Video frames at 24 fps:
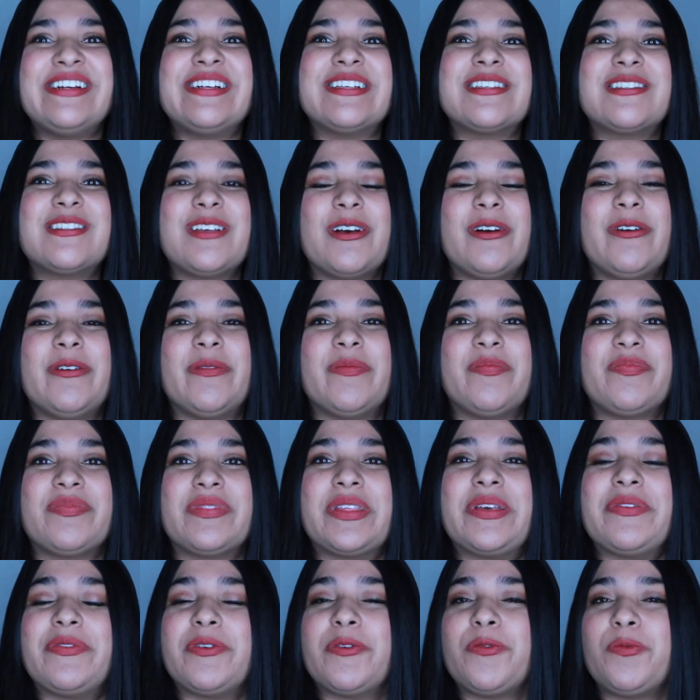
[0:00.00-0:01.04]
So
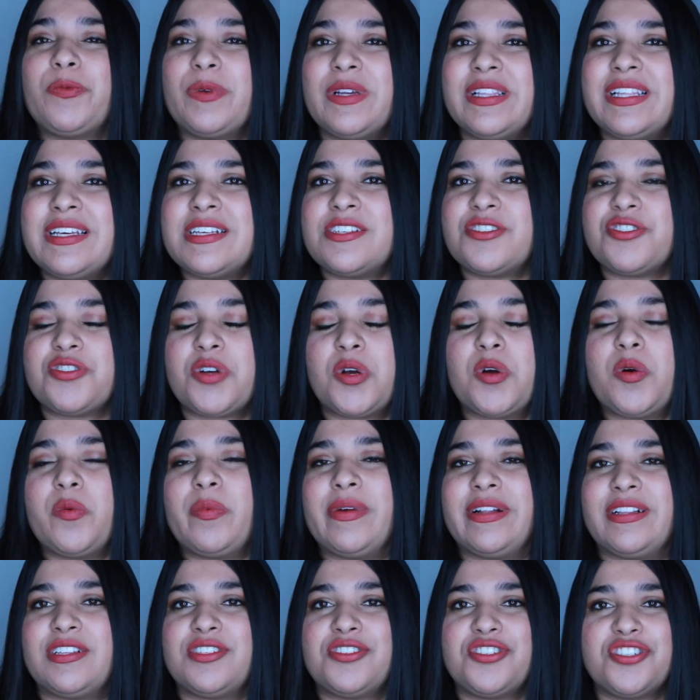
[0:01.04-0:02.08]
if you really struggle
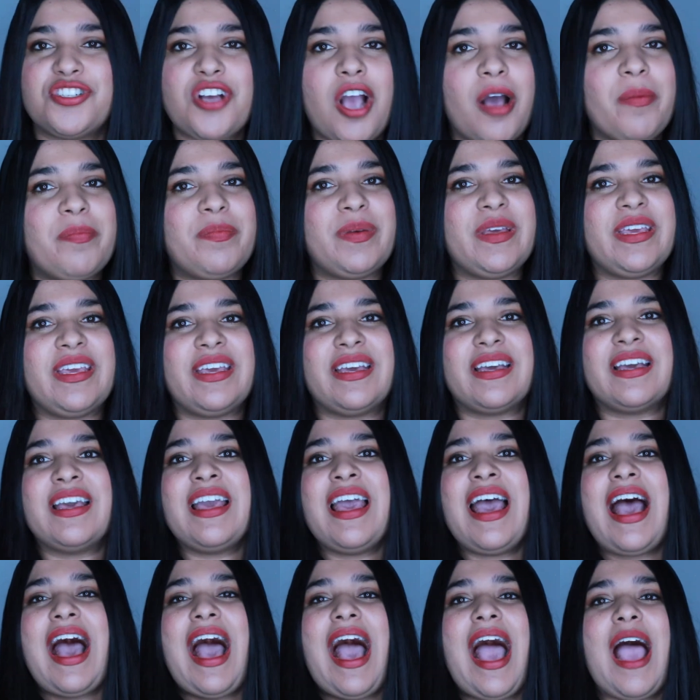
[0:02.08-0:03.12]
with shopping,
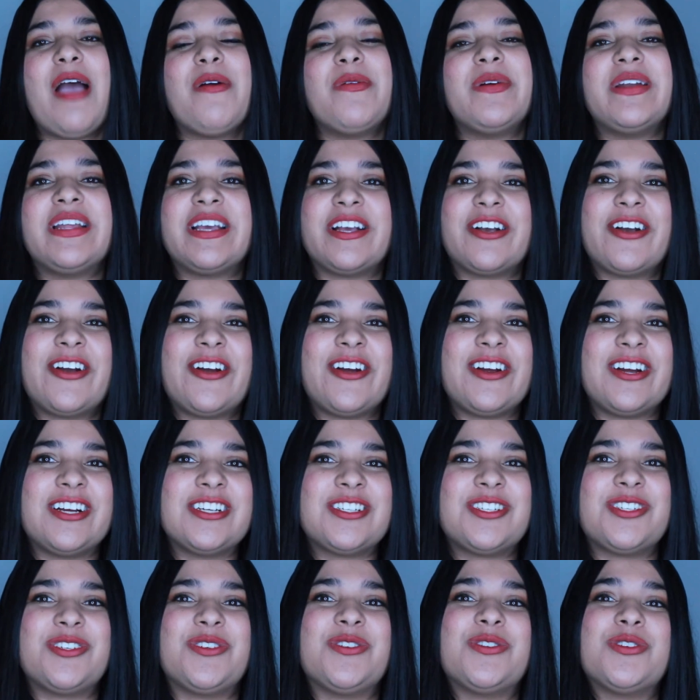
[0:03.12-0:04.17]
I would
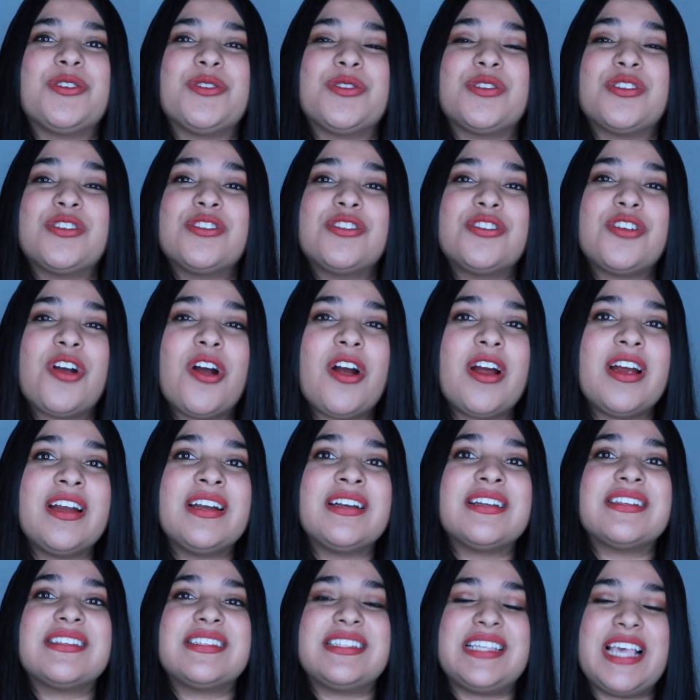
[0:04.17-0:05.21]
encourage you to
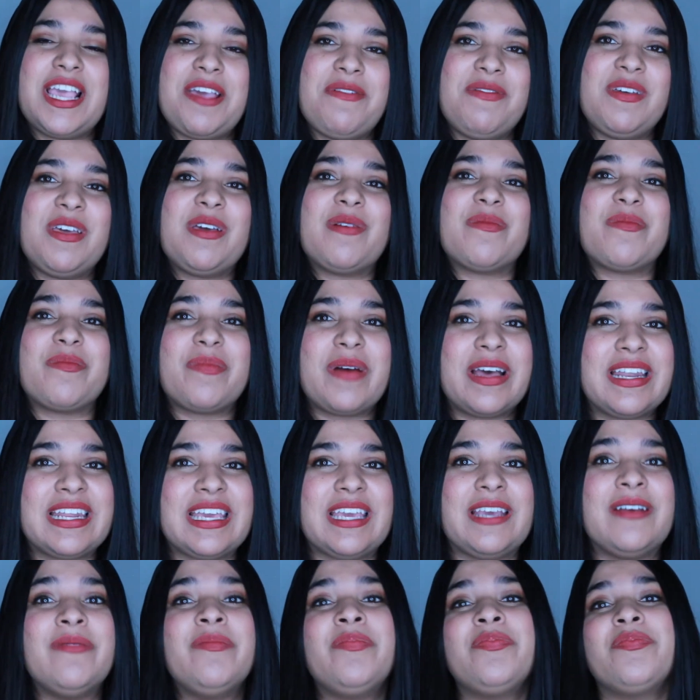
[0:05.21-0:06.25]
start saving
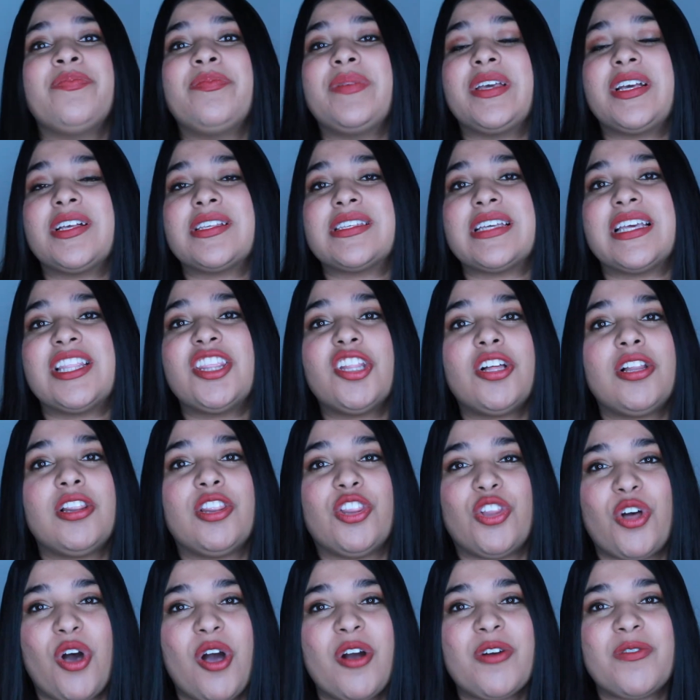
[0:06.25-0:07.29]
money, because in the
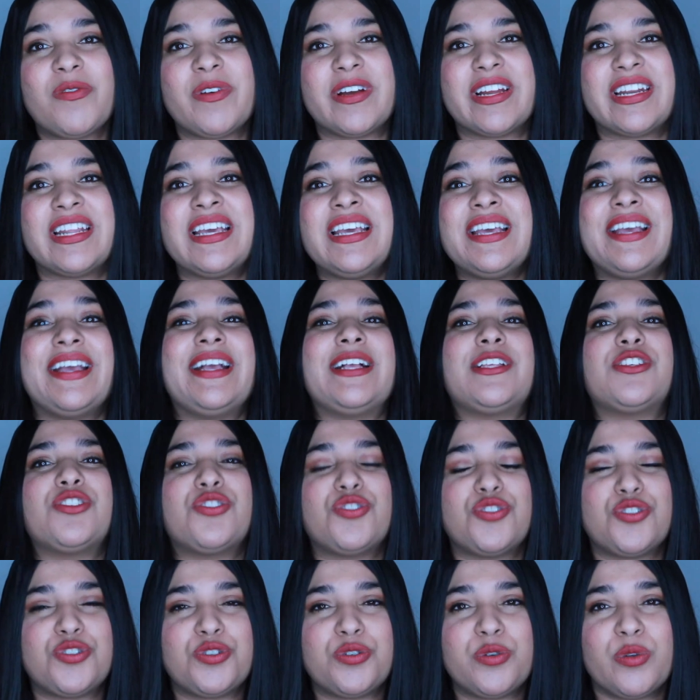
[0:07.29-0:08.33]
long run,
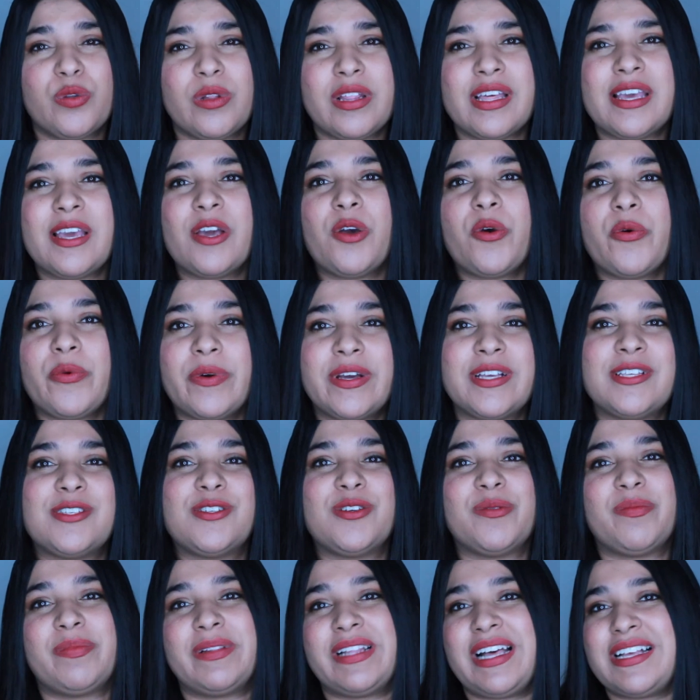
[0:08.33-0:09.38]
it's truly going
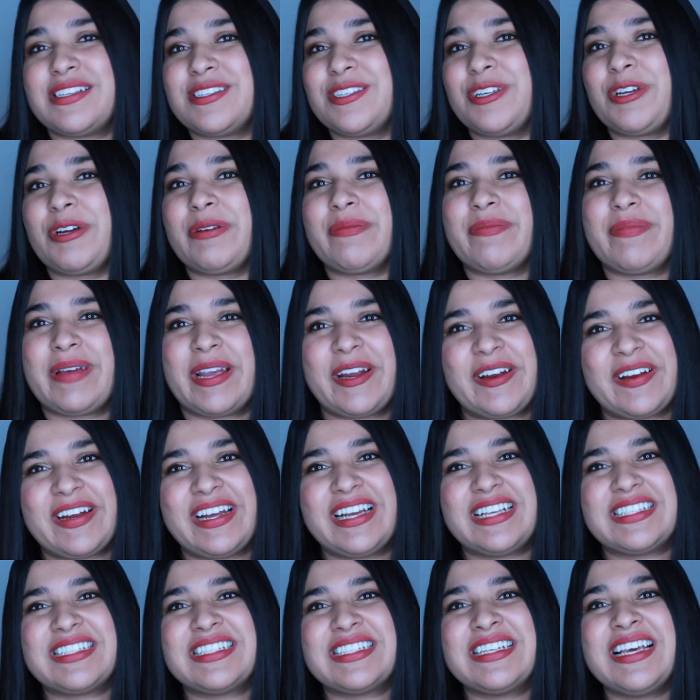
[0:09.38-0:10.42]
to bless your
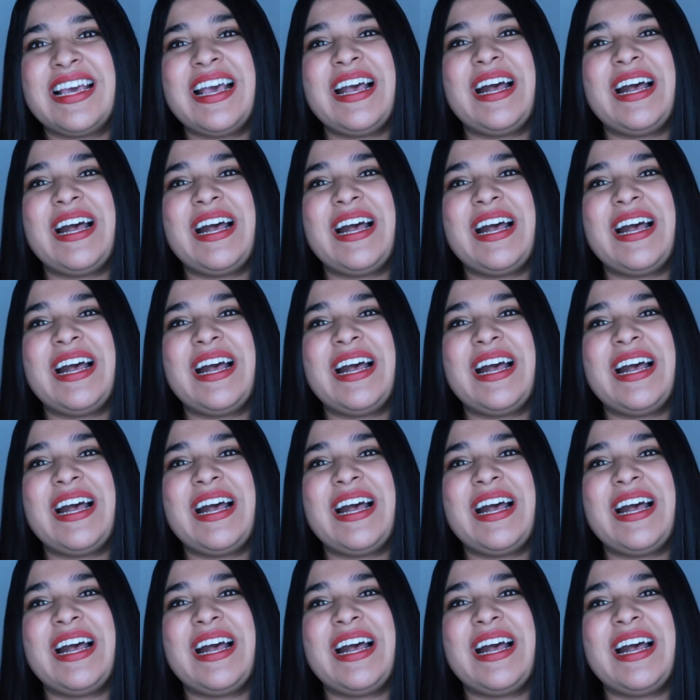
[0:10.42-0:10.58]
marriage.